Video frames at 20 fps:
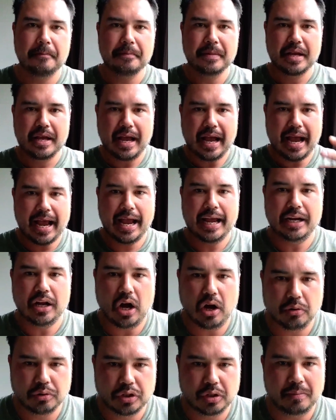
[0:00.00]
and
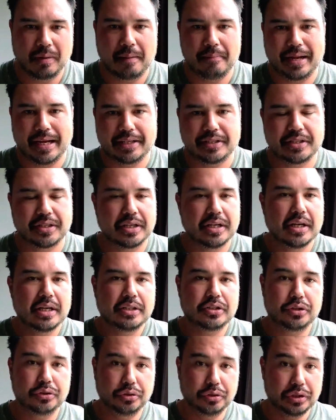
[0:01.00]
I'll do my best
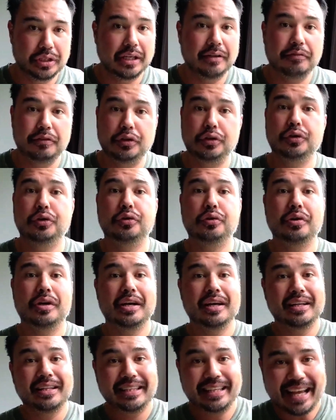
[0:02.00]
to give you
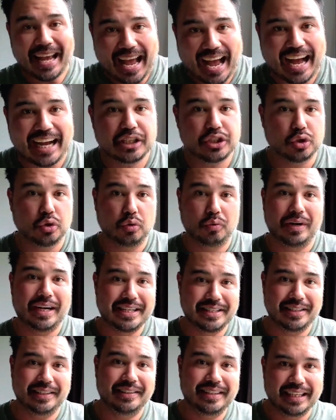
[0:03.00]
the actual
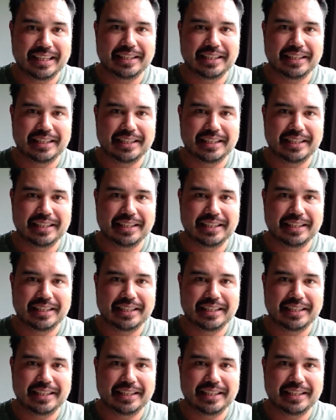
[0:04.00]
reason things